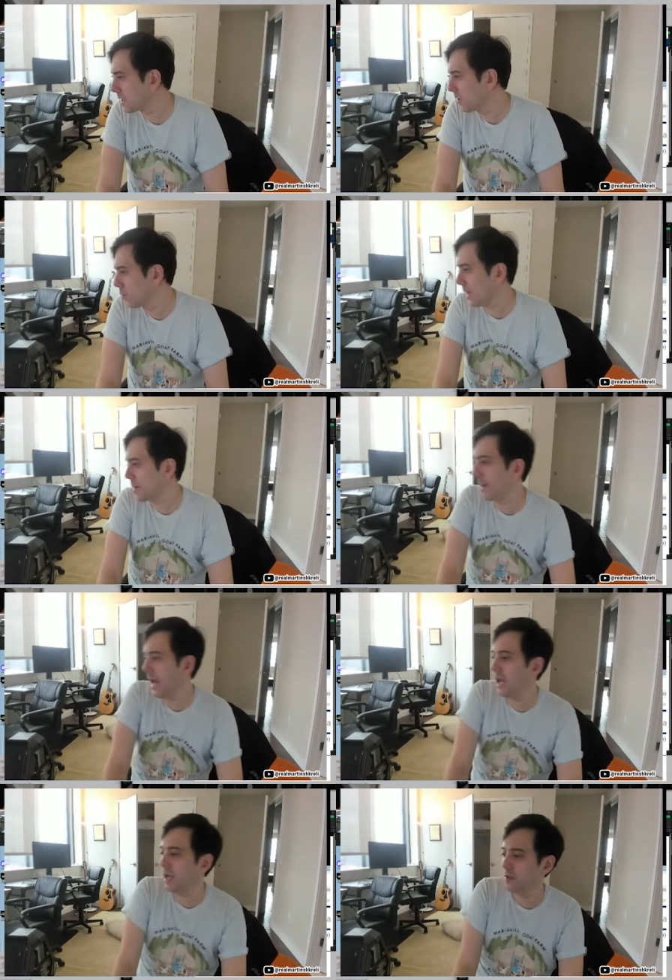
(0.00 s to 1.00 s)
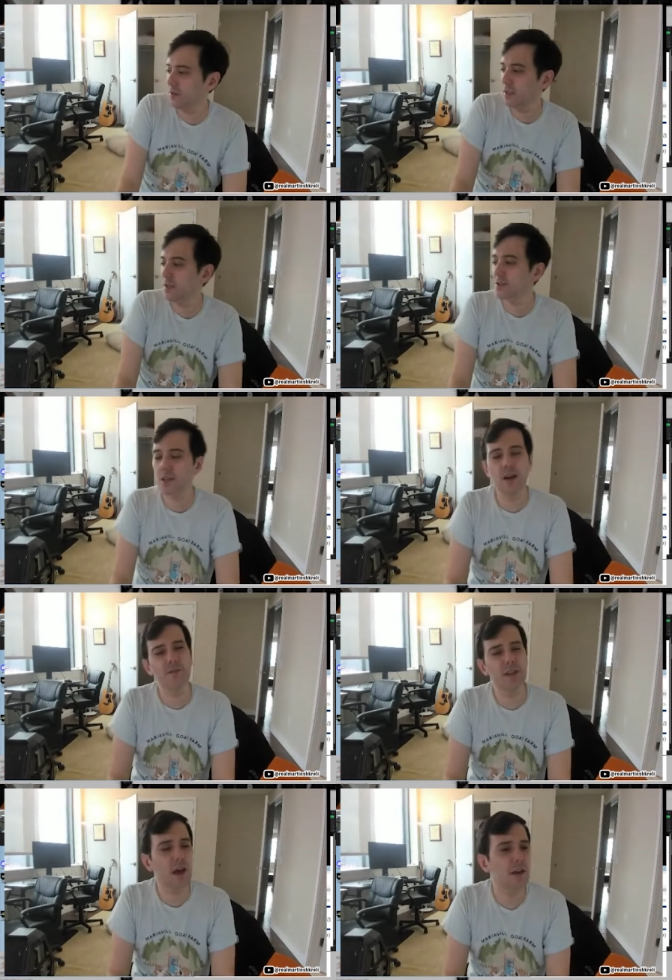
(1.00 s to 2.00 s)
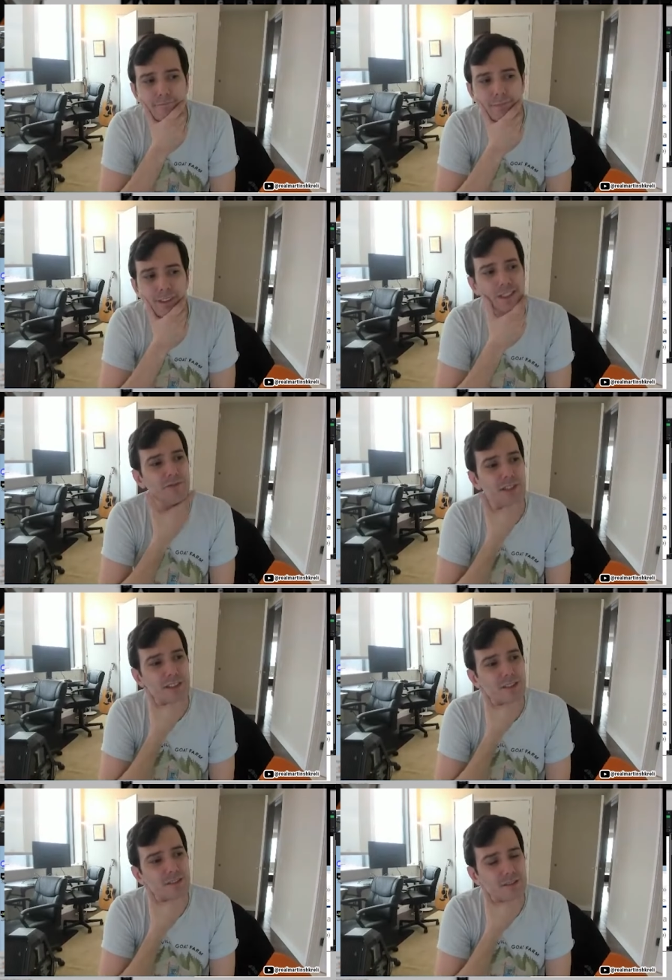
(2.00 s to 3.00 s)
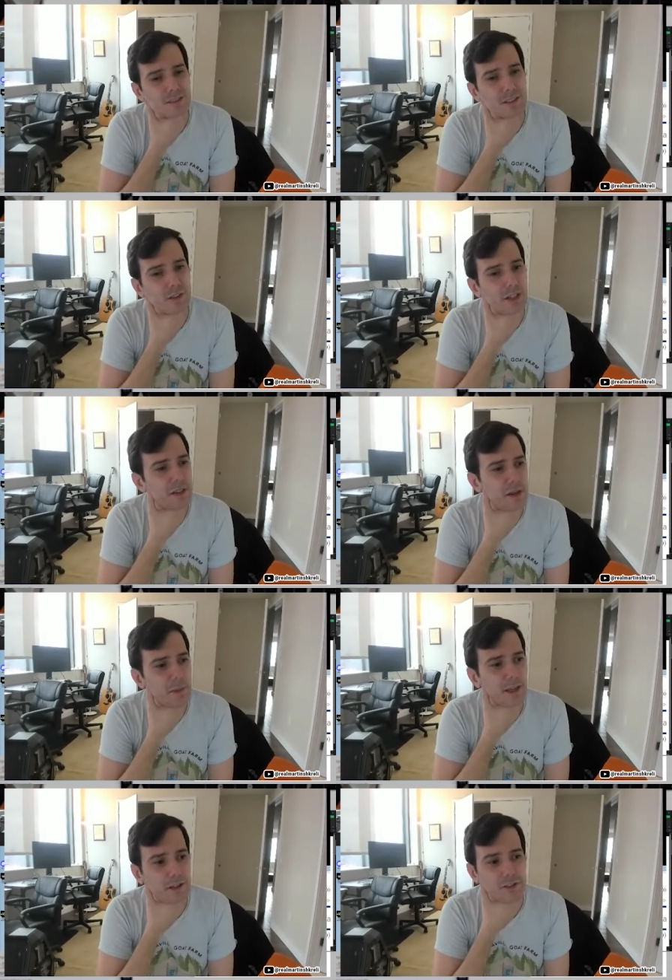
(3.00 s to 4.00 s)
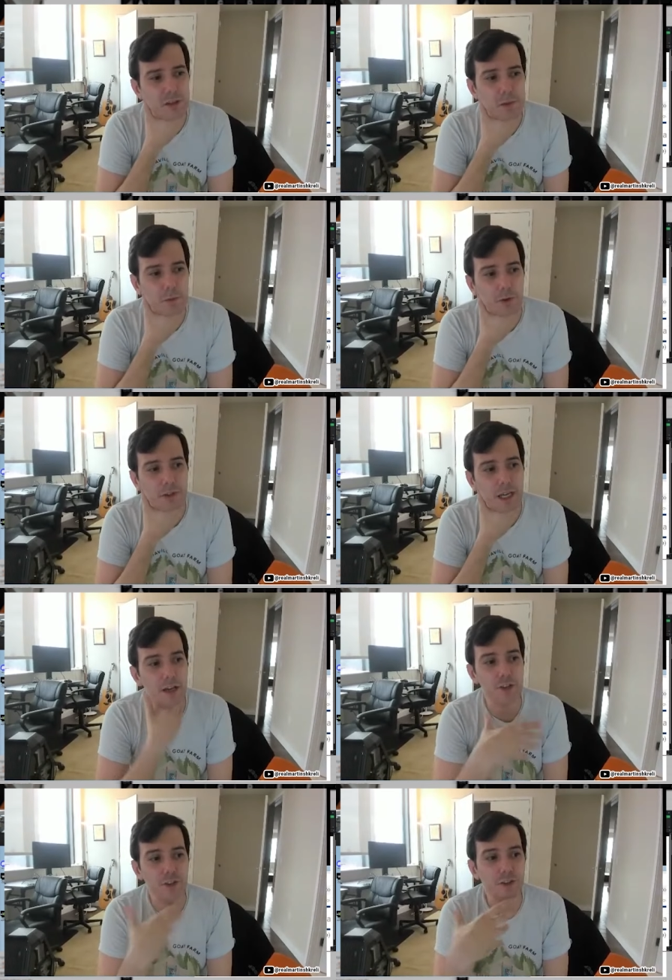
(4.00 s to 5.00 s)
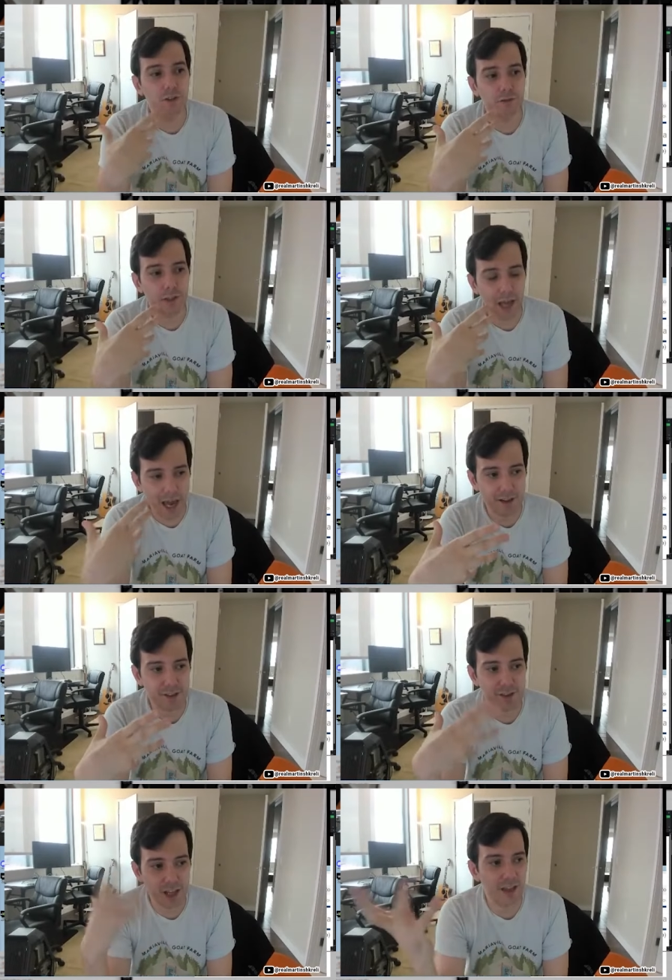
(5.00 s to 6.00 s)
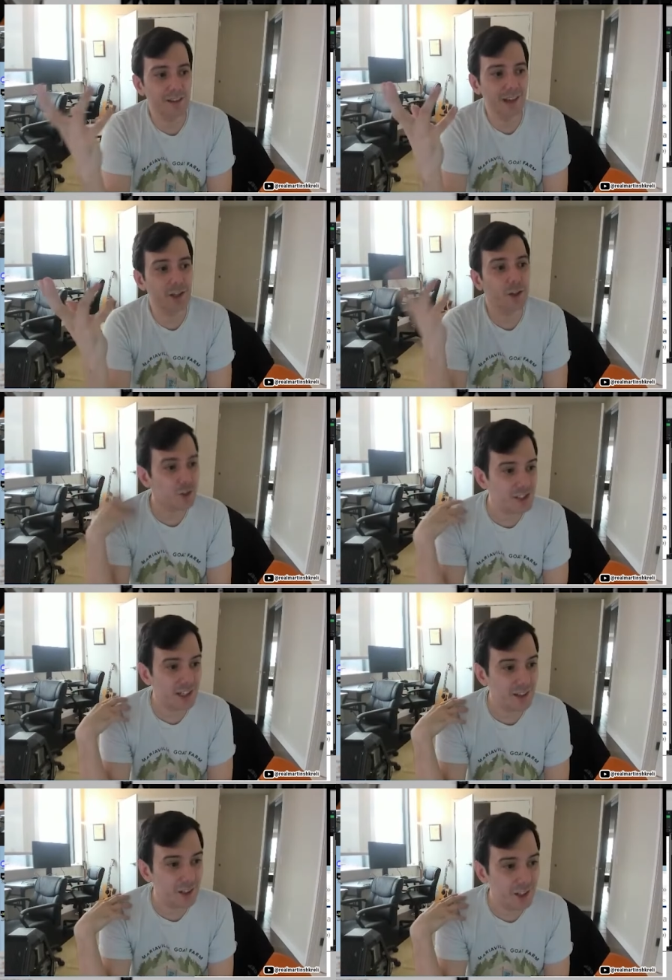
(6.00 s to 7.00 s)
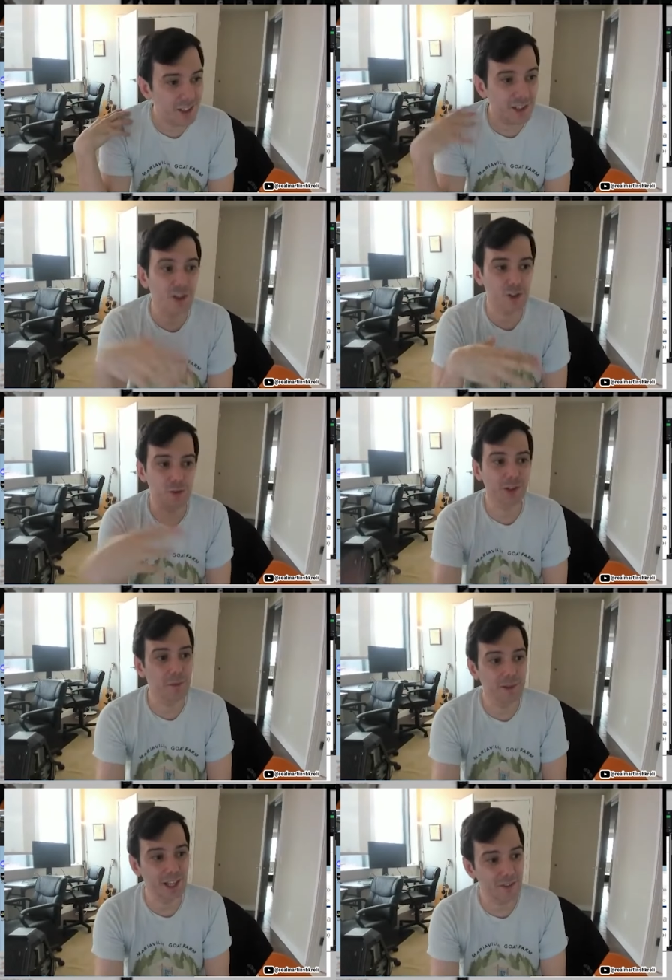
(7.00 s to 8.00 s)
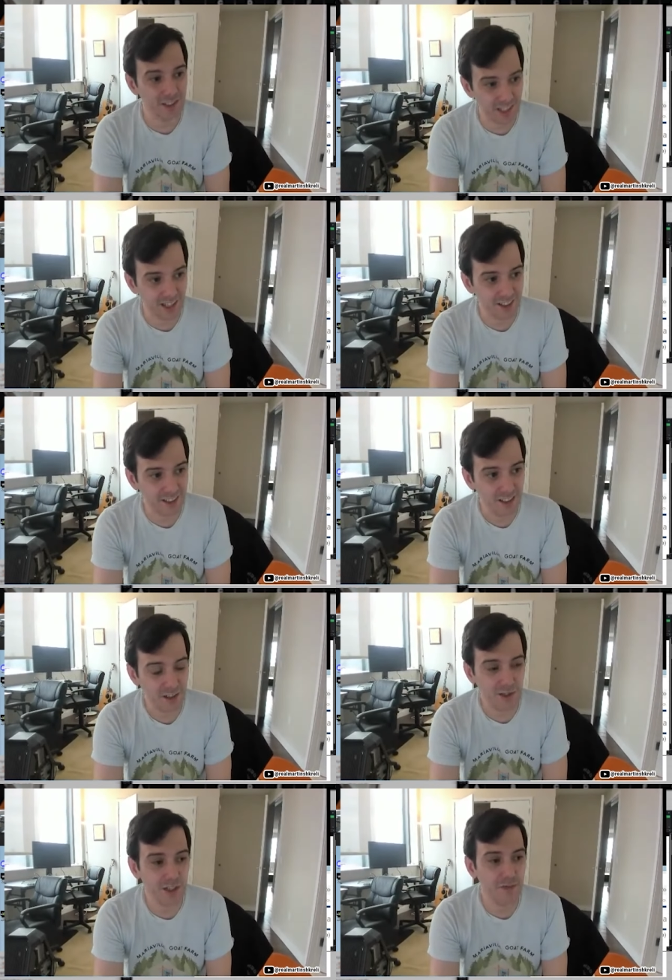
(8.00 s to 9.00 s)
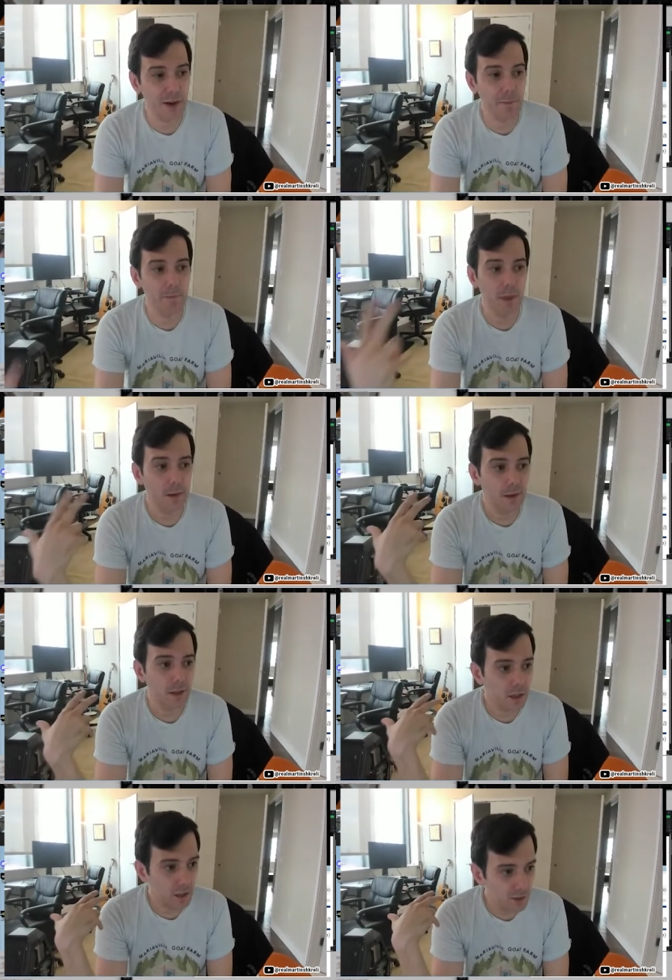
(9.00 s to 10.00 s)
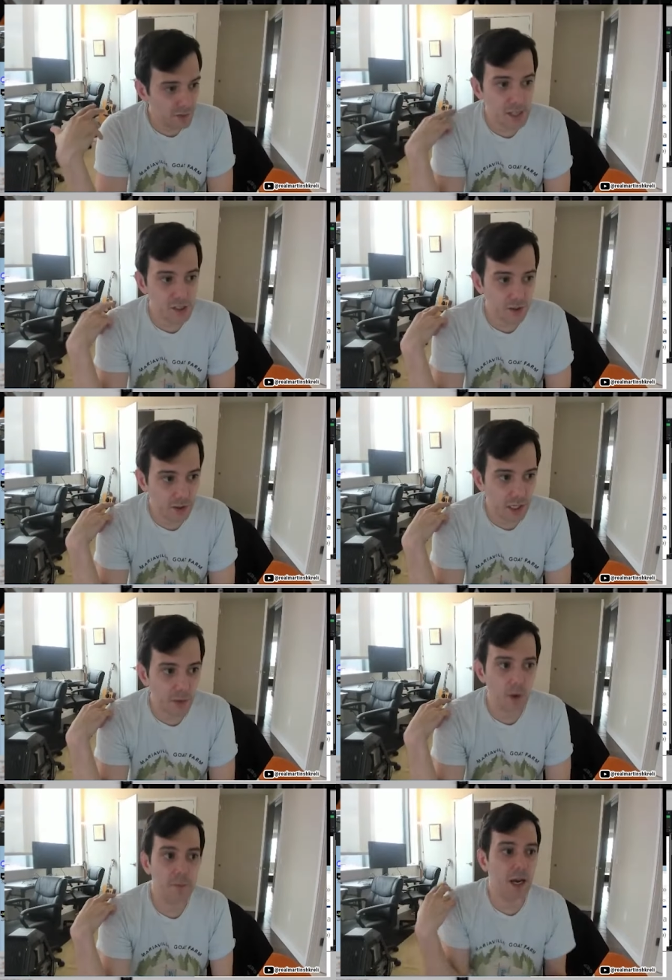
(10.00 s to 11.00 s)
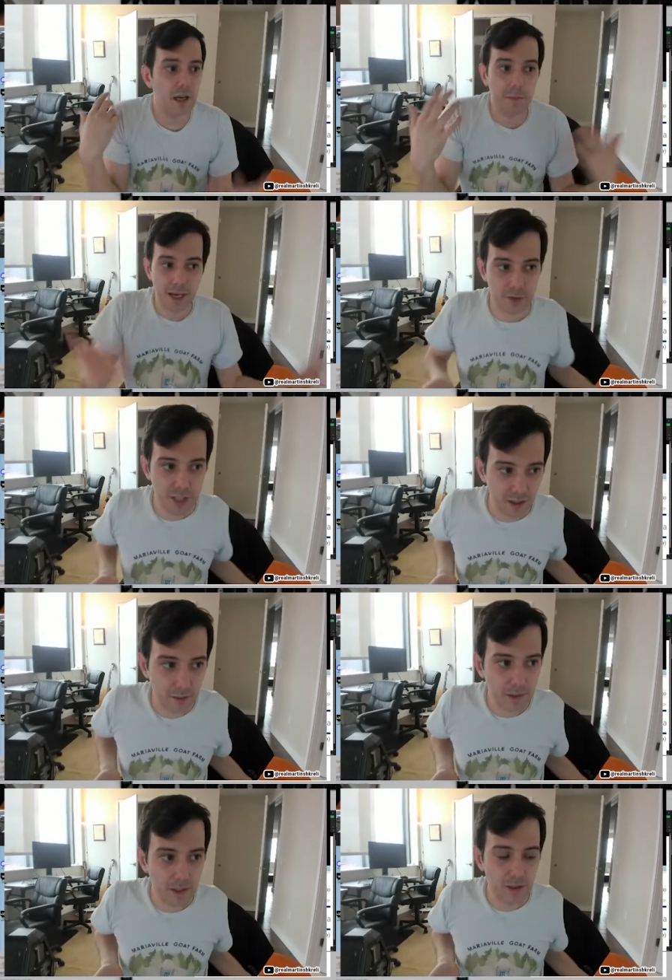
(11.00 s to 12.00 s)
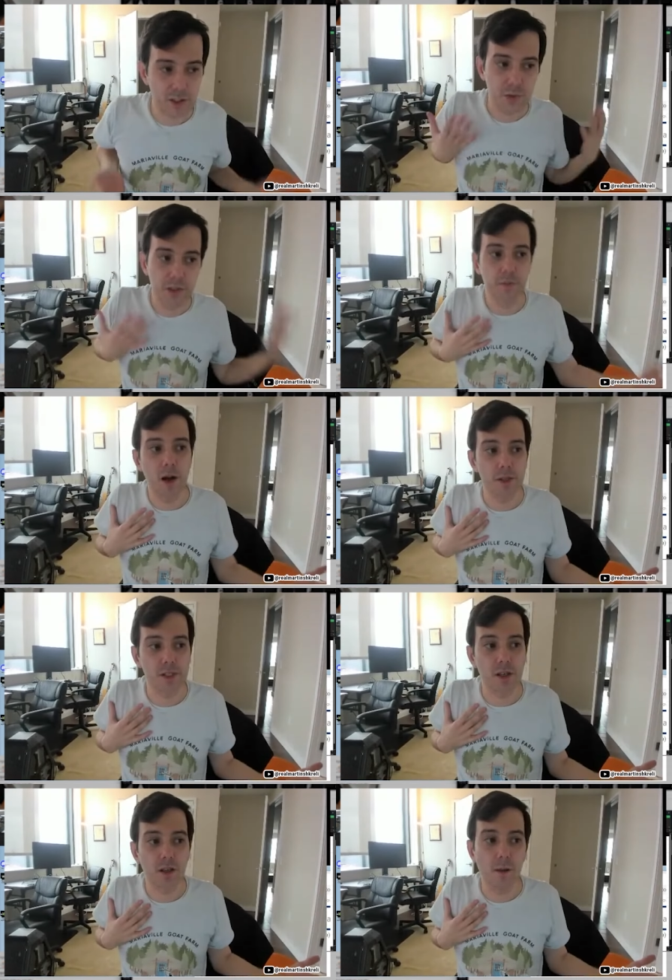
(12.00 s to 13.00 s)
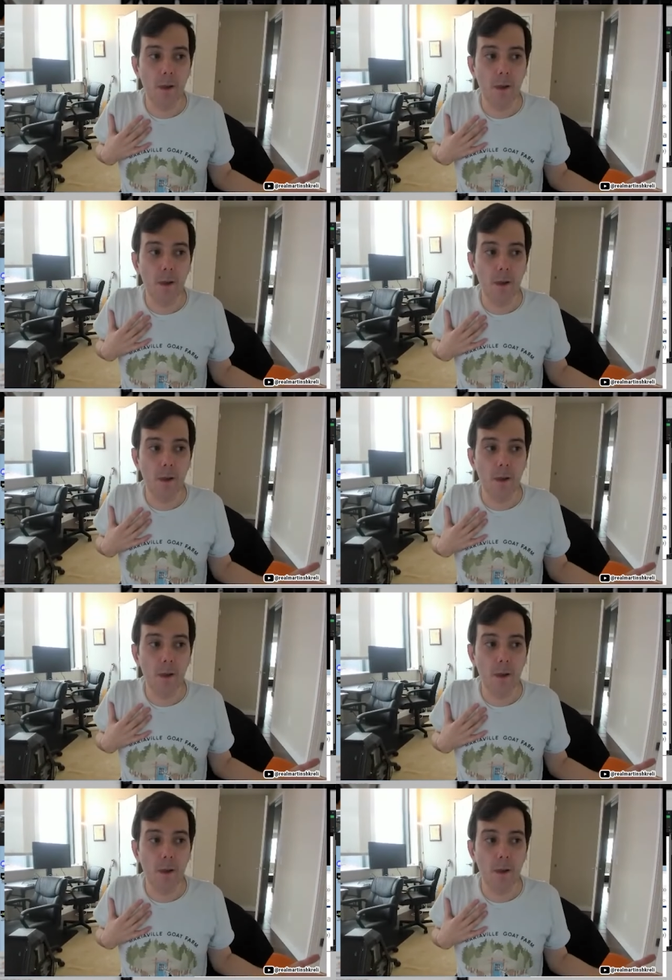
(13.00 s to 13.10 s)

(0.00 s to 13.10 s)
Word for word: Why a bank needs to have debt? Isn't that funny? You know that, that a bank like J.P. Morgan actually has debt, I can understand a, an industrial company having debt, right? If I'm uh, Pfizer and I want to buy a biotech company that's really promising,